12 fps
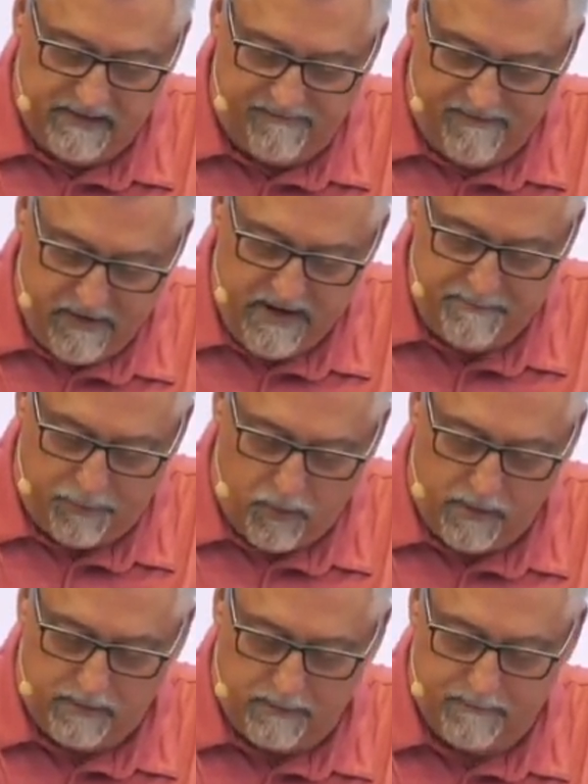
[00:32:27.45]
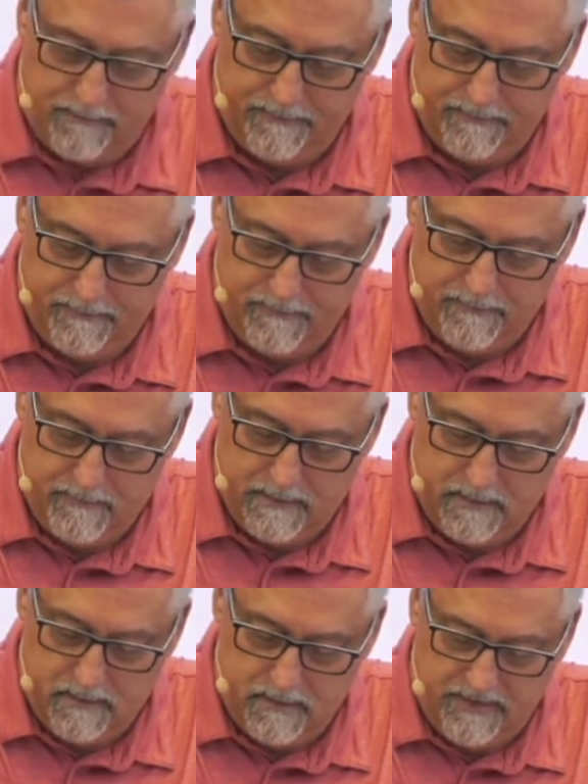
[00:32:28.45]
it's very important.
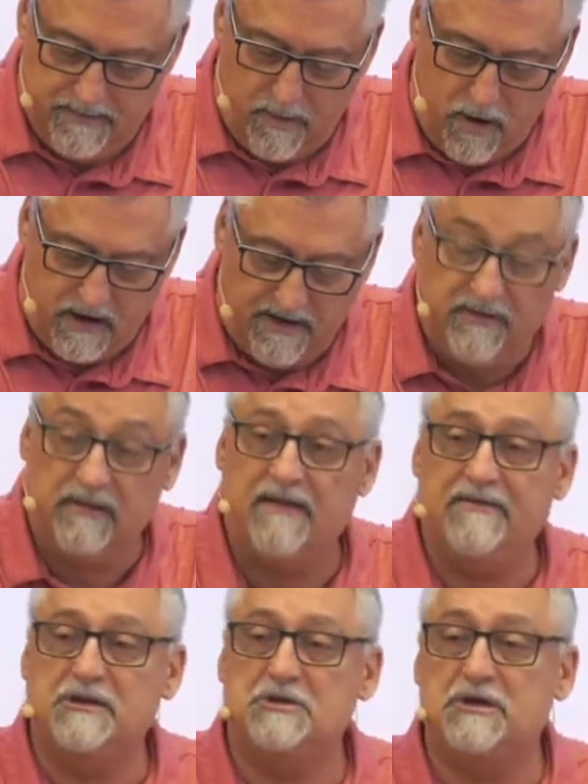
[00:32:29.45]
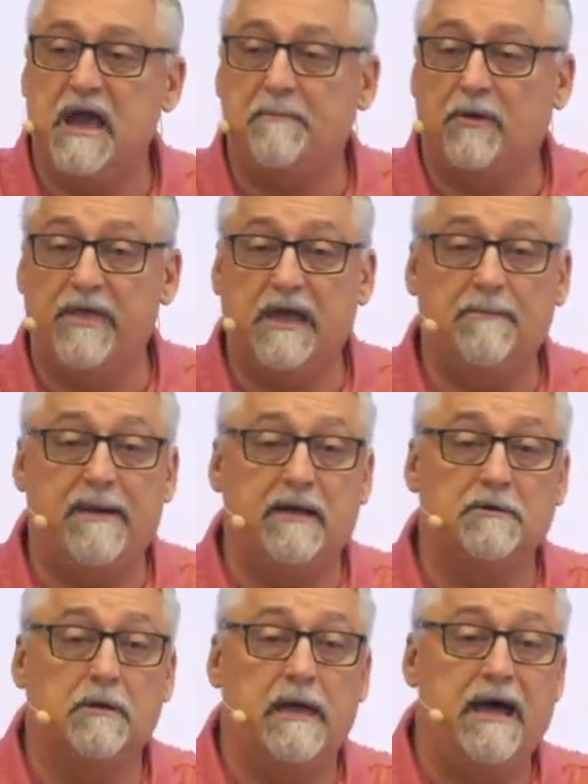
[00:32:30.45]
The mark of a loving shepherd. Think
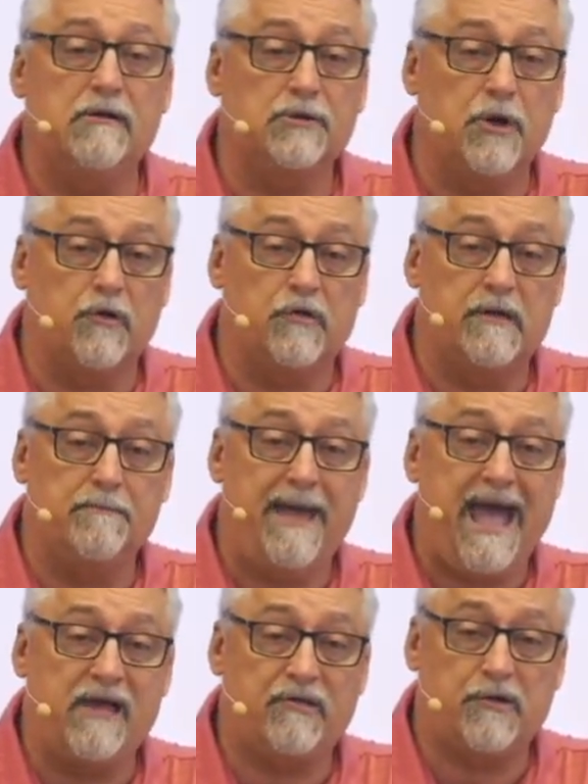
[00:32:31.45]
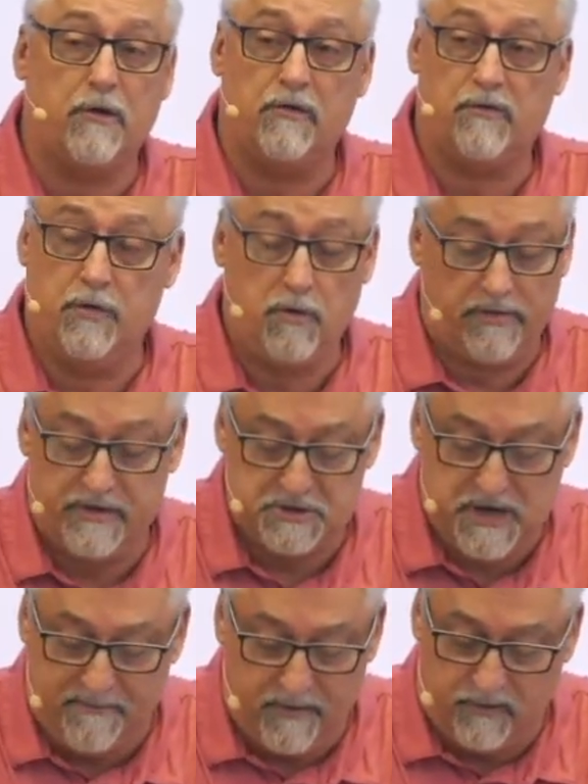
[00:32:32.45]
about elders and pastors who are the
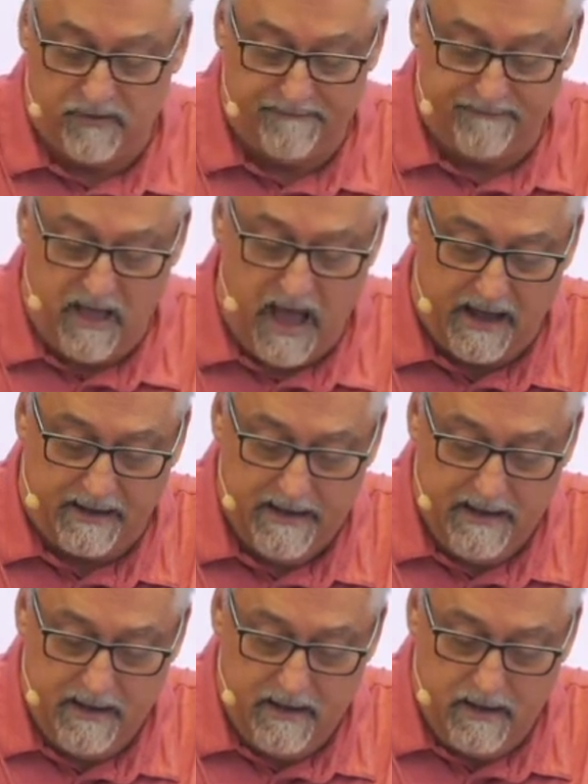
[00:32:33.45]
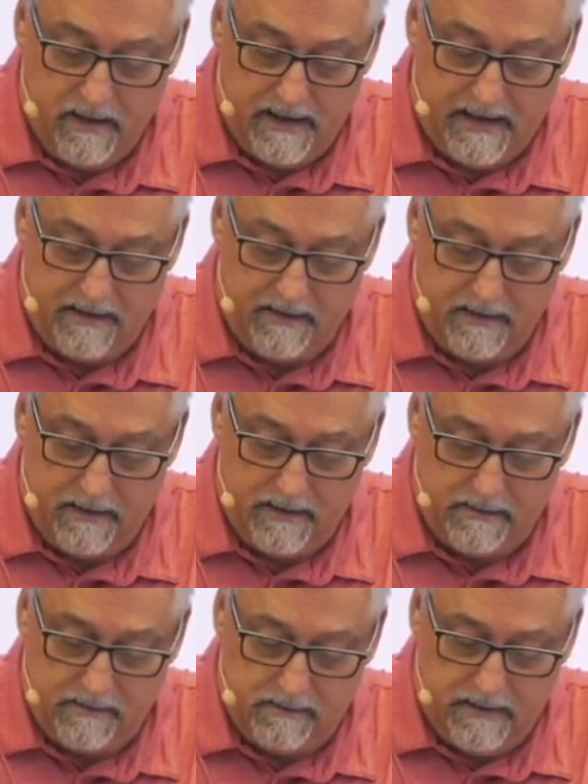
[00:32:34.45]
shepherds of the flock. Uh,
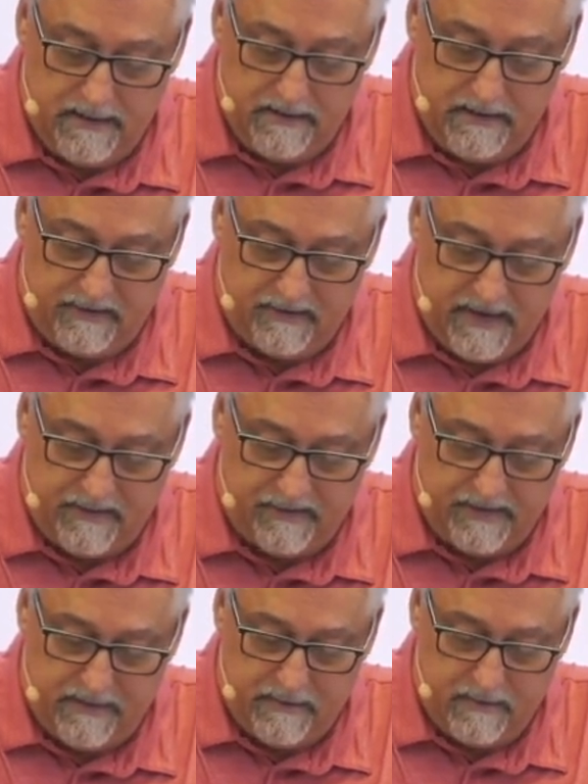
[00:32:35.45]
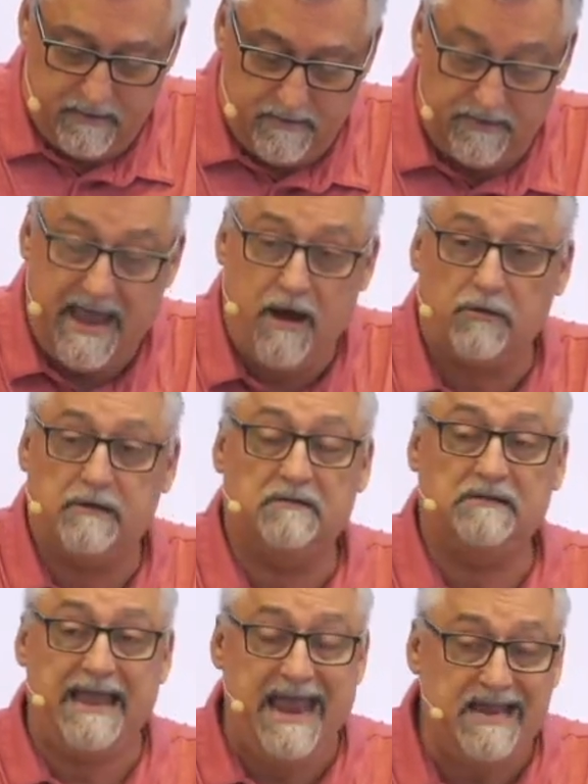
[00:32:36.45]
it says that they are to
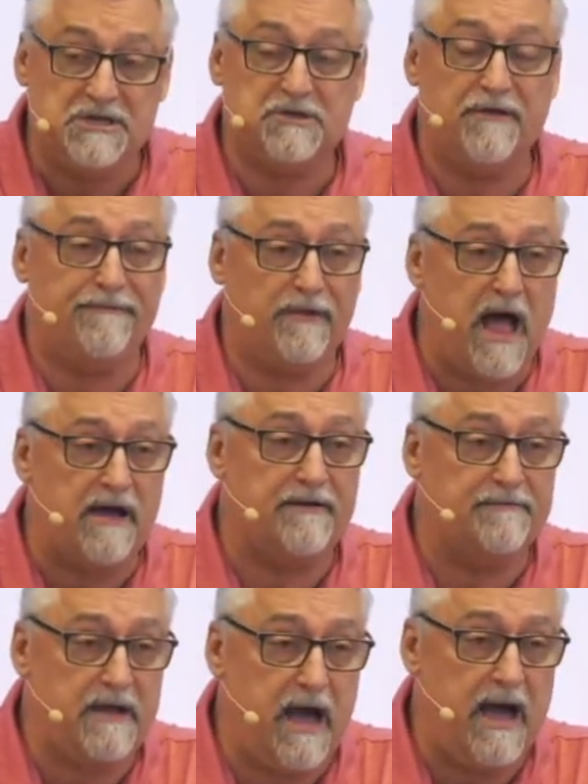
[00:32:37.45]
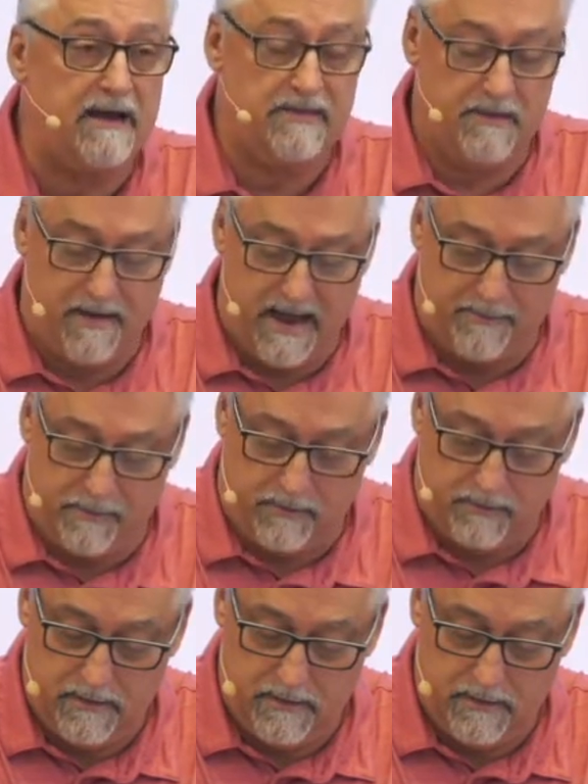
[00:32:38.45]
teach the flock of God in the Bible.